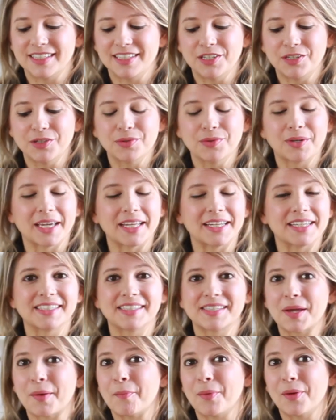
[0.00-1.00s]
you can
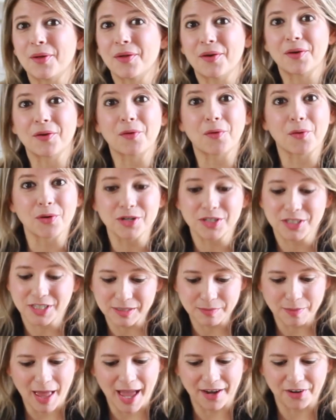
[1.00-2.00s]
assemble a
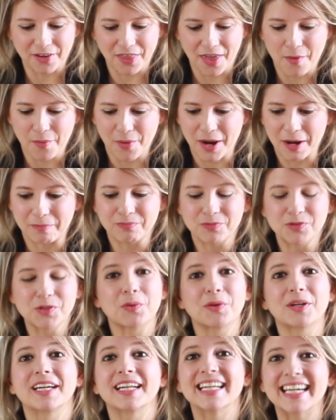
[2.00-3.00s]
gorgeous platter that way. So
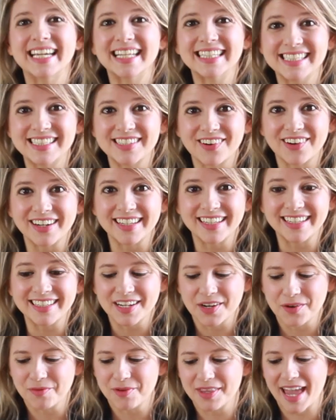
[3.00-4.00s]
we're gonna get started
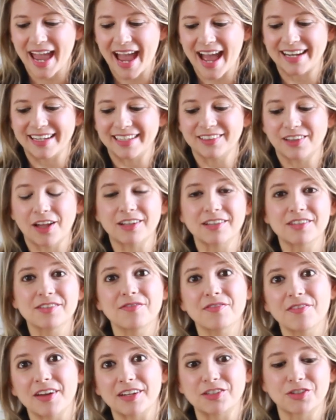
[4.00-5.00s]
with adding lots of
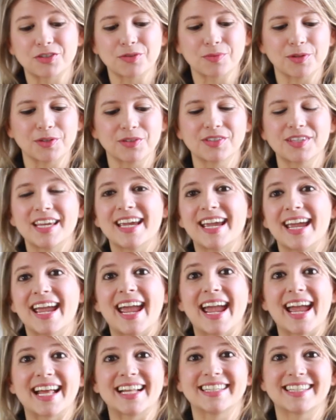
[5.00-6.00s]
vegetables
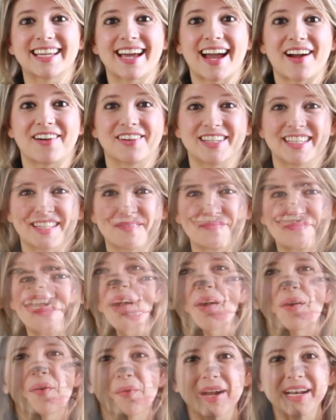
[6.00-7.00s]
and our dip.
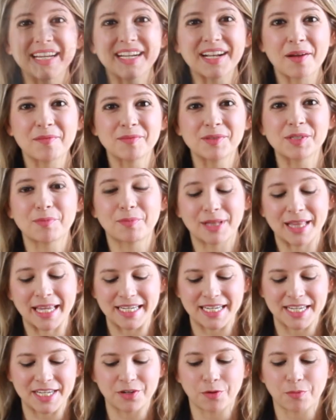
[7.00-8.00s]
When it comes to
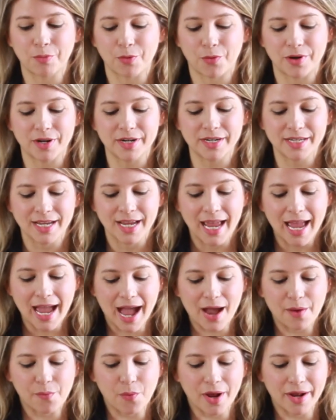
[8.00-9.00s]
plating your board,
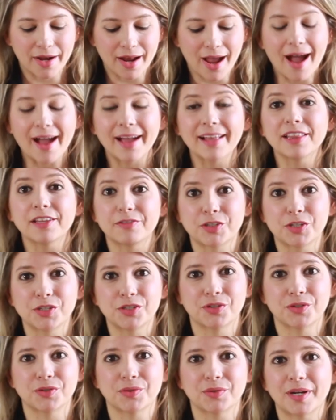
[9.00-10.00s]
what I love to
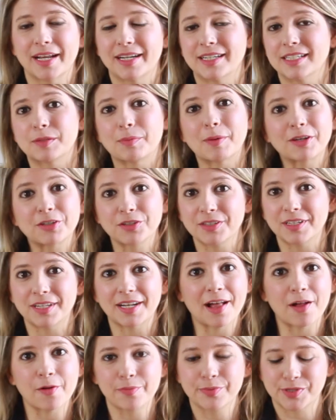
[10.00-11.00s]
do, and especially it
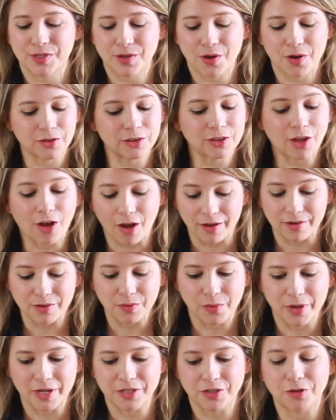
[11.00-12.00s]
helps a lot
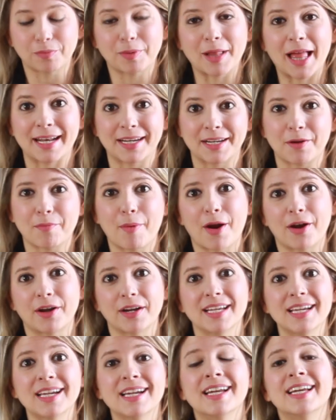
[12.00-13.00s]
when you're planning a
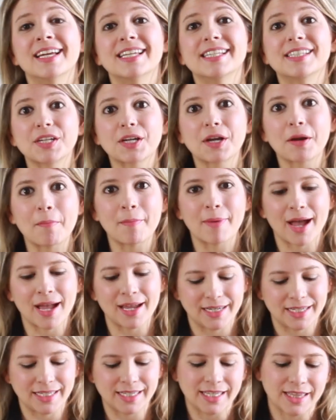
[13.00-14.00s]
party, is to
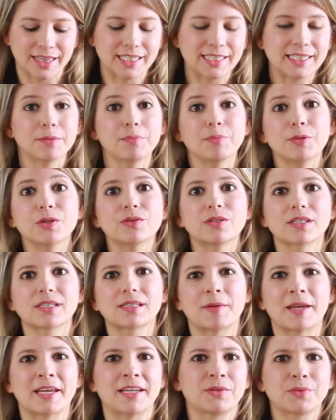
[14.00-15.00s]
combine the dip you
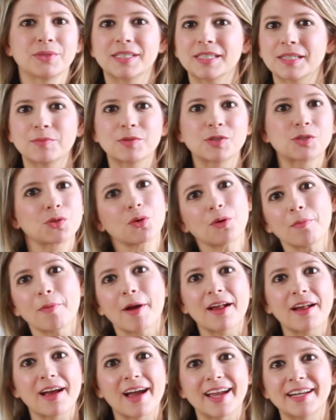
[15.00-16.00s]
just made with some
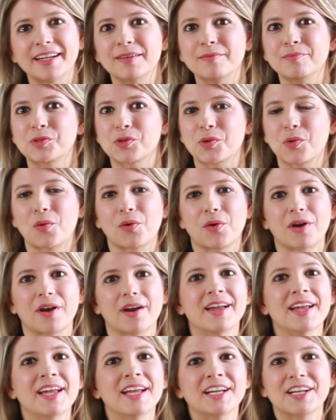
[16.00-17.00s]
store-bought items
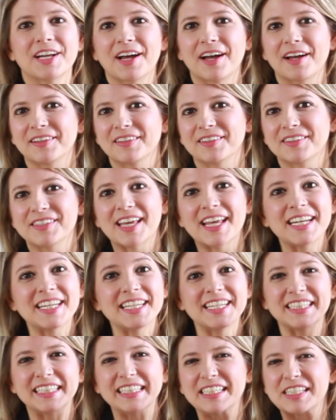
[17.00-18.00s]
or
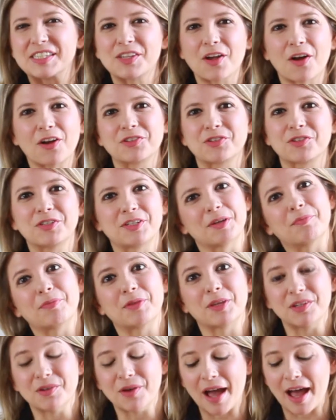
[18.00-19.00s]
any sauce or dip
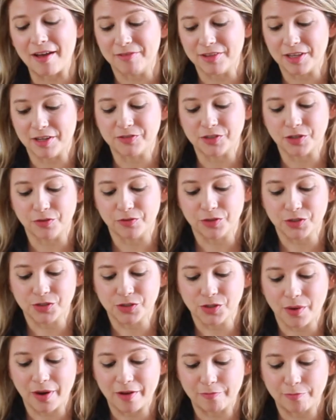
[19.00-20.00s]
that you have left over.
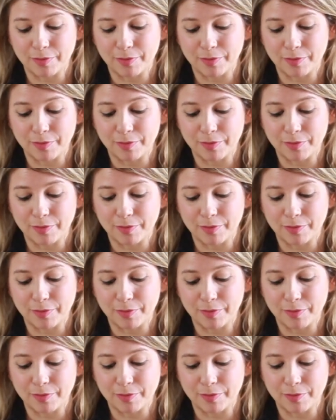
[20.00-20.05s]
So I've